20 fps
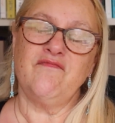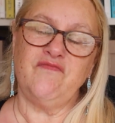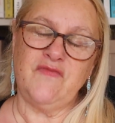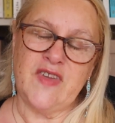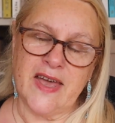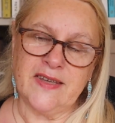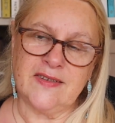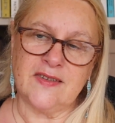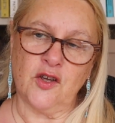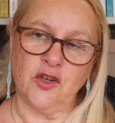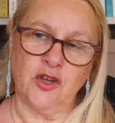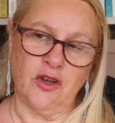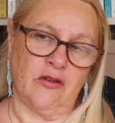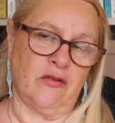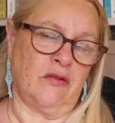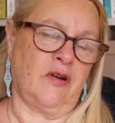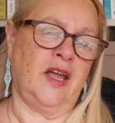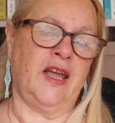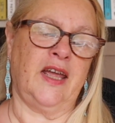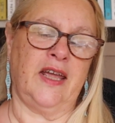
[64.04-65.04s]
Yes, I
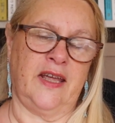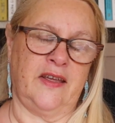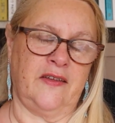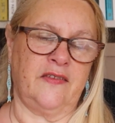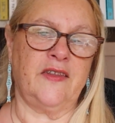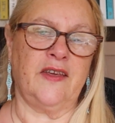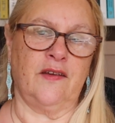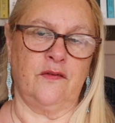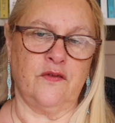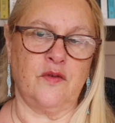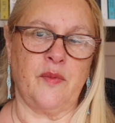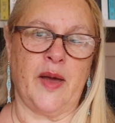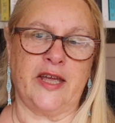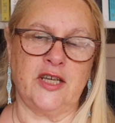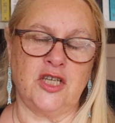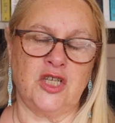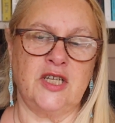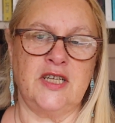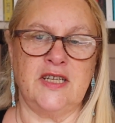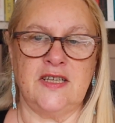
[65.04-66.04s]
agree, the
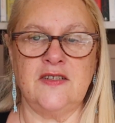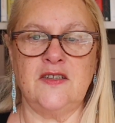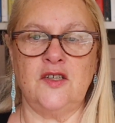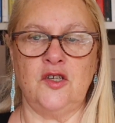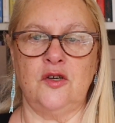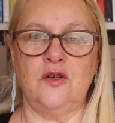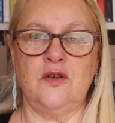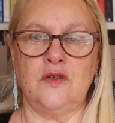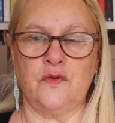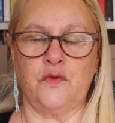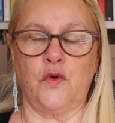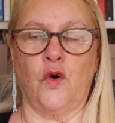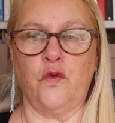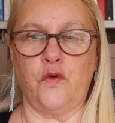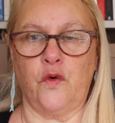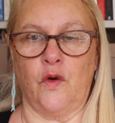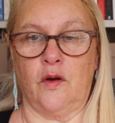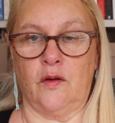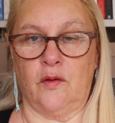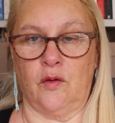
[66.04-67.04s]
information is useful
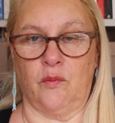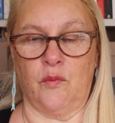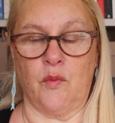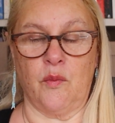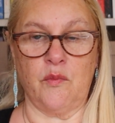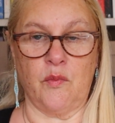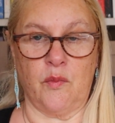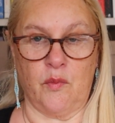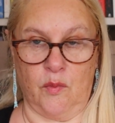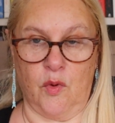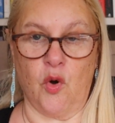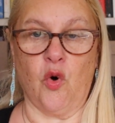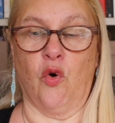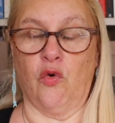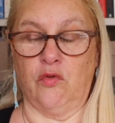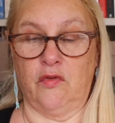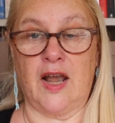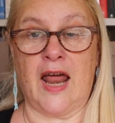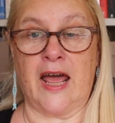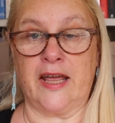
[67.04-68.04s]
for
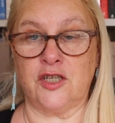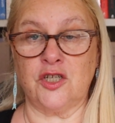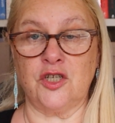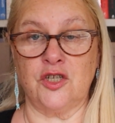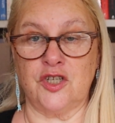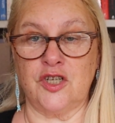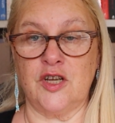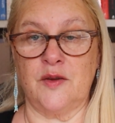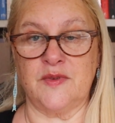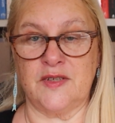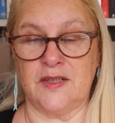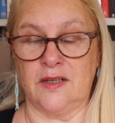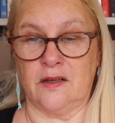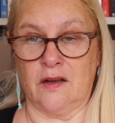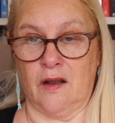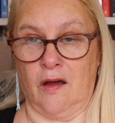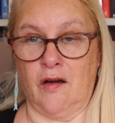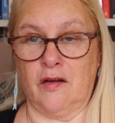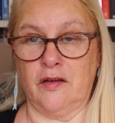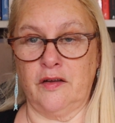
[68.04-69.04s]
all relationships
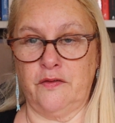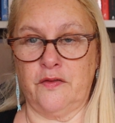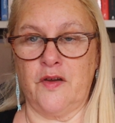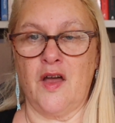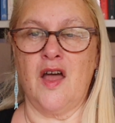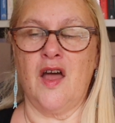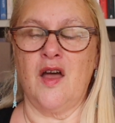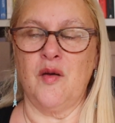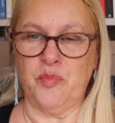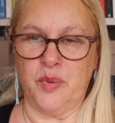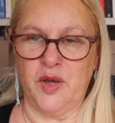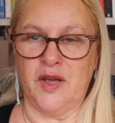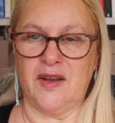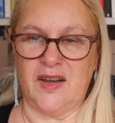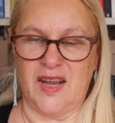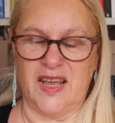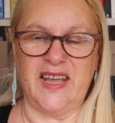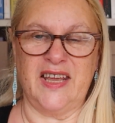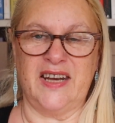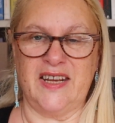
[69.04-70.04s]
in life,
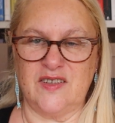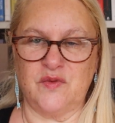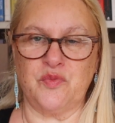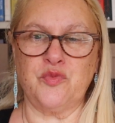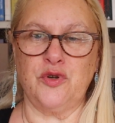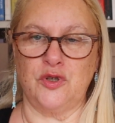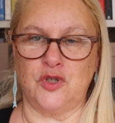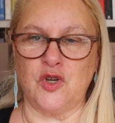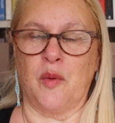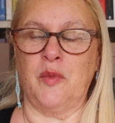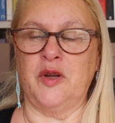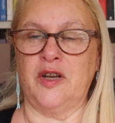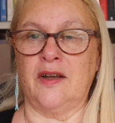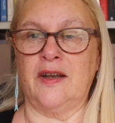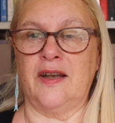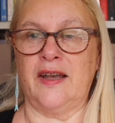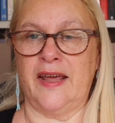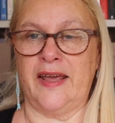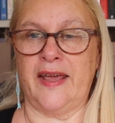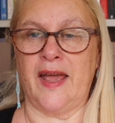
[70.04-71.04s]
but it is
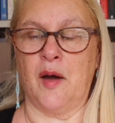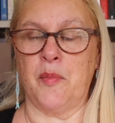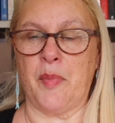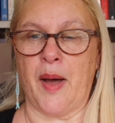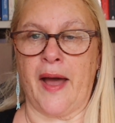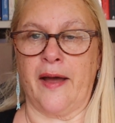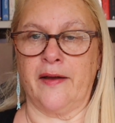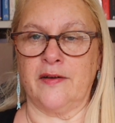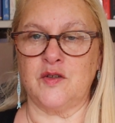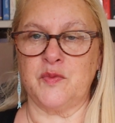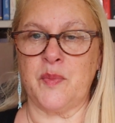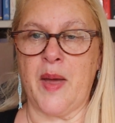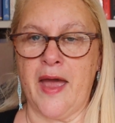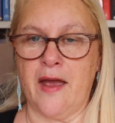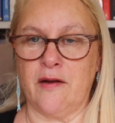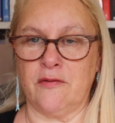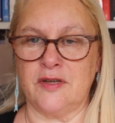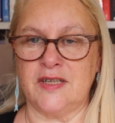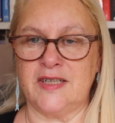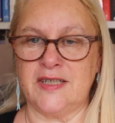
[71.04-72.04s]
predominantly about
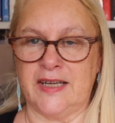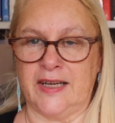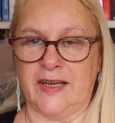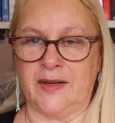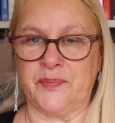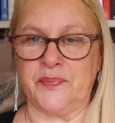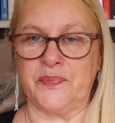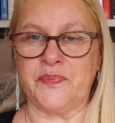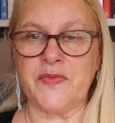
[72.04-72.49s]
parenting.